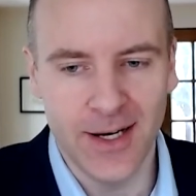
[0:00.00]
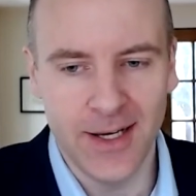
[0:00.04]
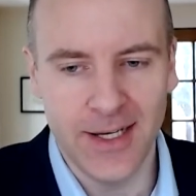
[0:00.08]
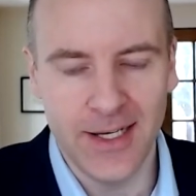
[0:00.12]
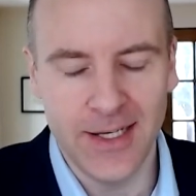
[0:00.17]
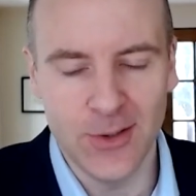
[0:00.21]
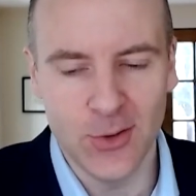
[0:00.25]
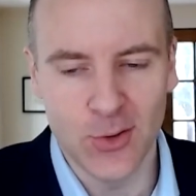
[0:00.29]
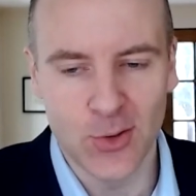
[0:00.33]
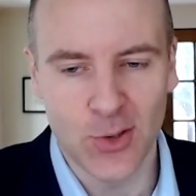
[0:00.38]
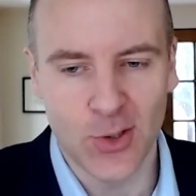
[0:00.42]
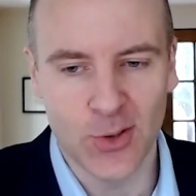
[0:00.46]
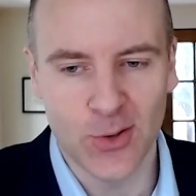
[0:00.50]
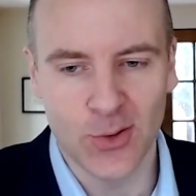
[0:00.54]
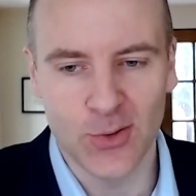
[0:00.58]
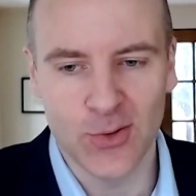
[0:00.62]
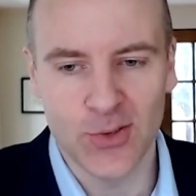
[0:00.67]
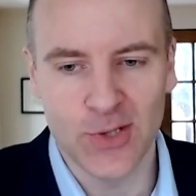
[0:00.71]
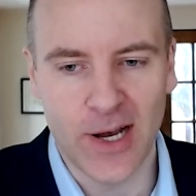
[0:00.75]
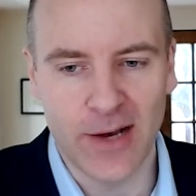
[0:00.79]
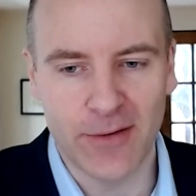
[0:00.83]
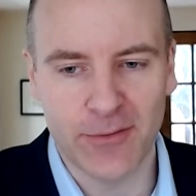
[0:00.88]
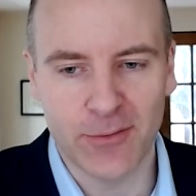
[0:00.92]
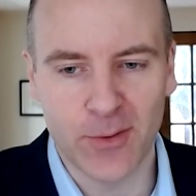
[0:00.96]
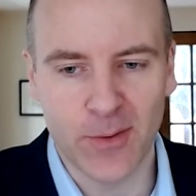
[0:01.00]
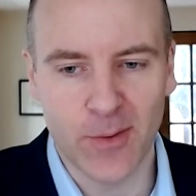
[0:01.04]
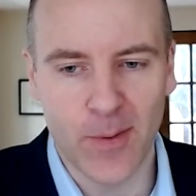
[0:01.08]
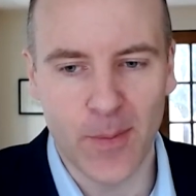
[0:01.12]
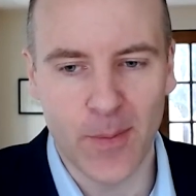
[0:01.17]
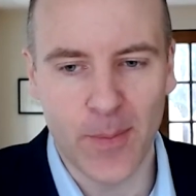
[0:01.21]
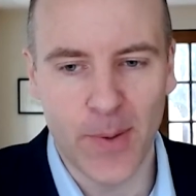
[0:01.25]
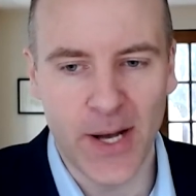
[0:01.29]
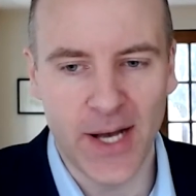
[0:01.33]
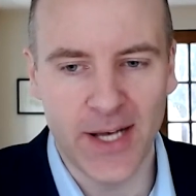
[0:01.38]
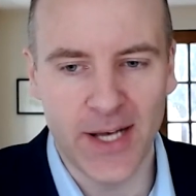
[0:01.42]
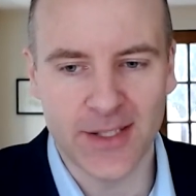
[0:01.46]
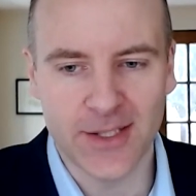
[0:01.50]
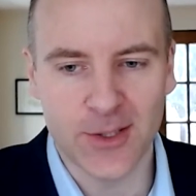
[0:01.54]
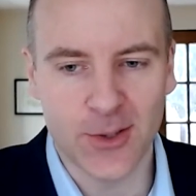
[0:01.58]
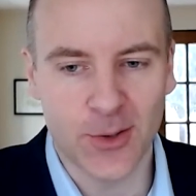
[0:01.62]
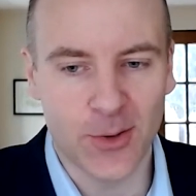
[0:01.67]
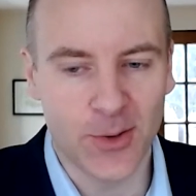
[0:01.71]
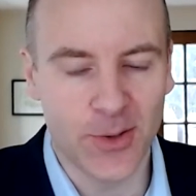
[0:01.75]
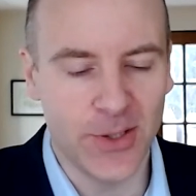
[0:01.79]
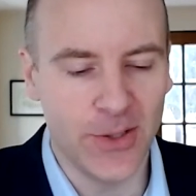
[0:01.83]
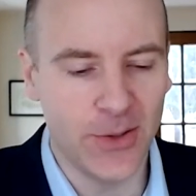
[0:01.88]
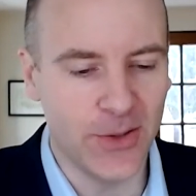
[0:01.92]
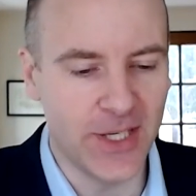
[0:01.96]
internal software
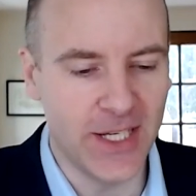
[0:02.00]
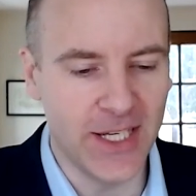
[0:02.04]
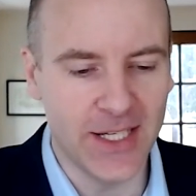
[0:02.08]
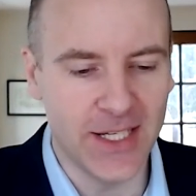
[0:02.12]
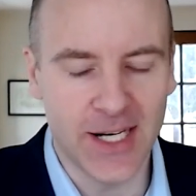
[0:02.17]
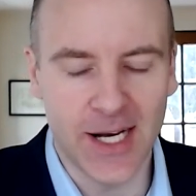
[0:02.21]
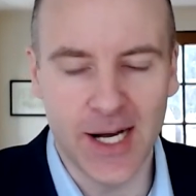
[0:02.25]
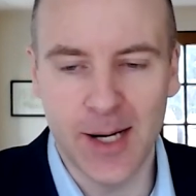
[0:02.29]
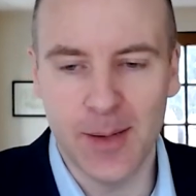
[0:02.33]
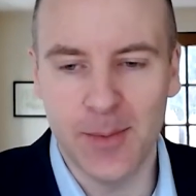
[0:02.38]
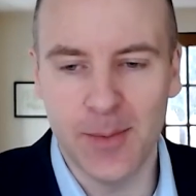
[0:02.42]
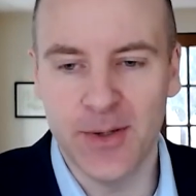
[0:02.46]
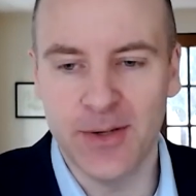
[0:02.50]
repository or GitHub